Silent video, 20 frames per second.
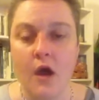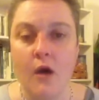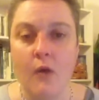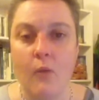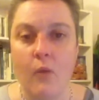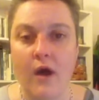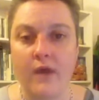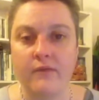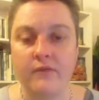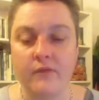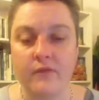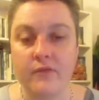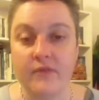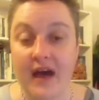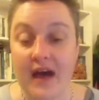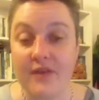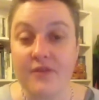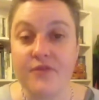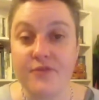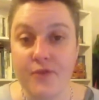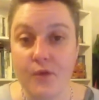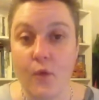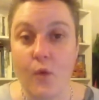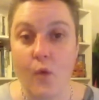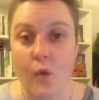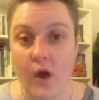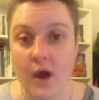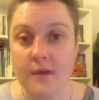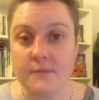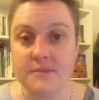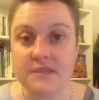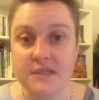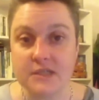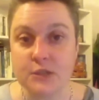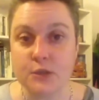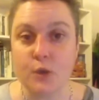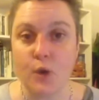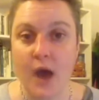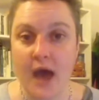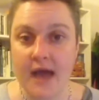when that thought comes
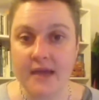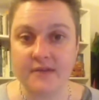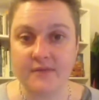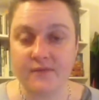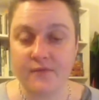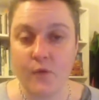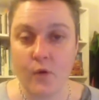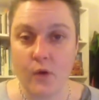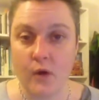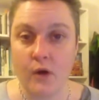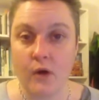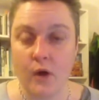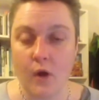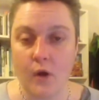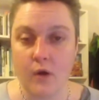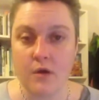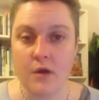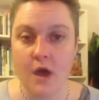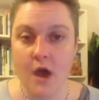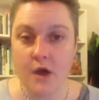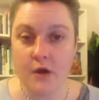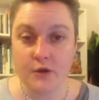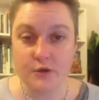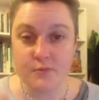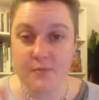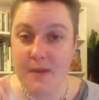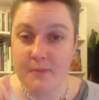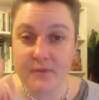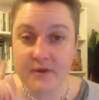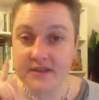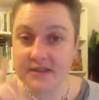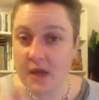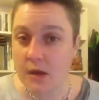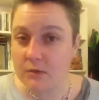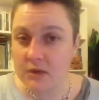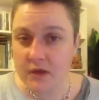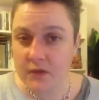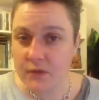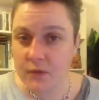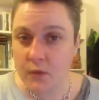into your head at 4 o'clock? Because remember, it's
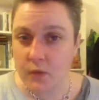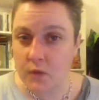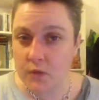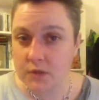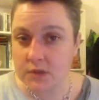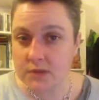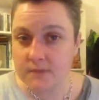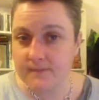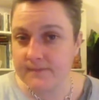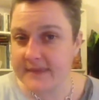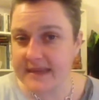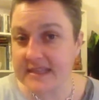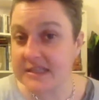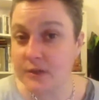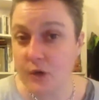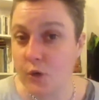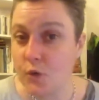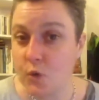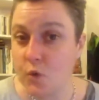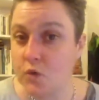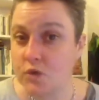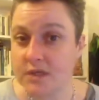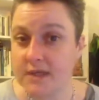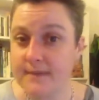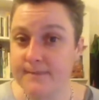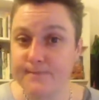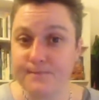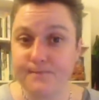only a thought. It's not an order.